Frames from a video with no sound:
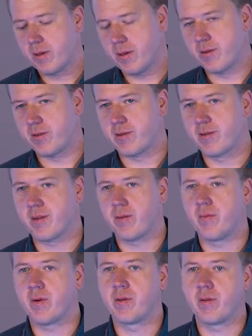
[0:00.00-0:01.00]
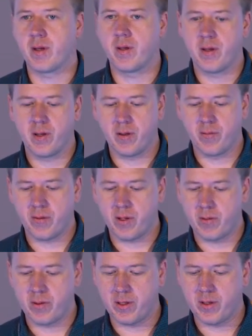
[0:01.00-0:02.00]
It's just some what I
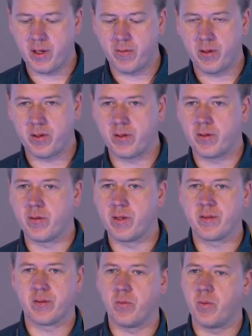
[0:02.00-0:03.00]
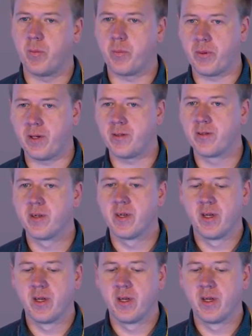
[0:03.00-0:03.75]
found and I wanted to list on one page.